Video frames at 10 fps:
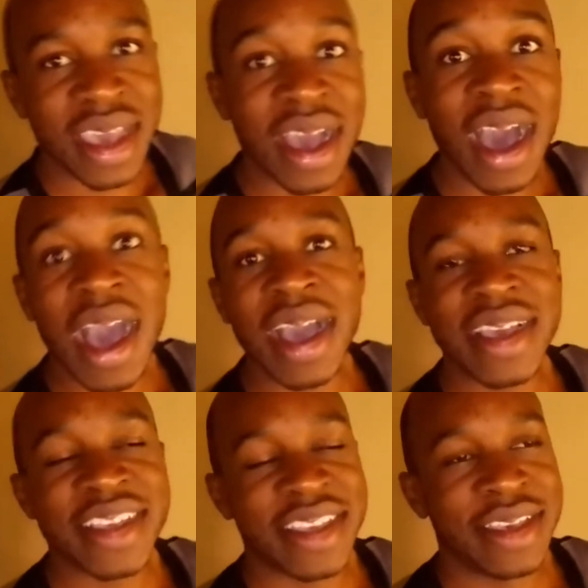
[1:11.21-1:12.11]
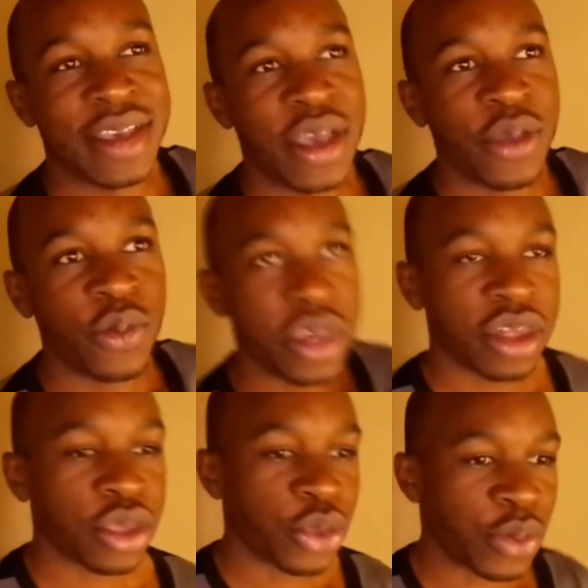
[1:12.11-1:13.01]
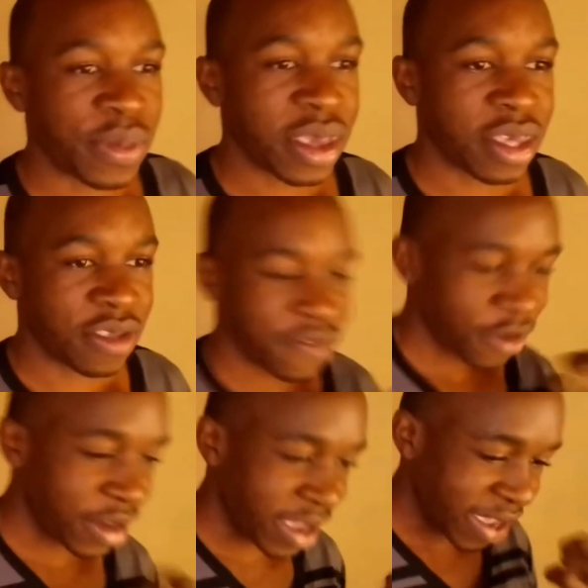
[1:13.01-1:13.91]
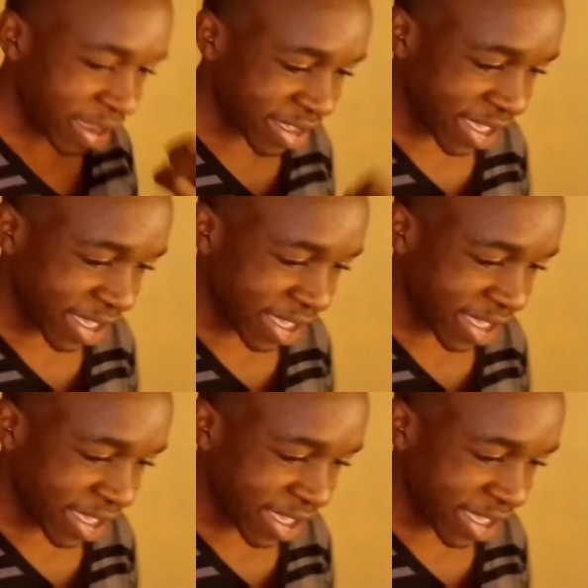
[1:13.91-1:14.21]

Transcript: car which to me is very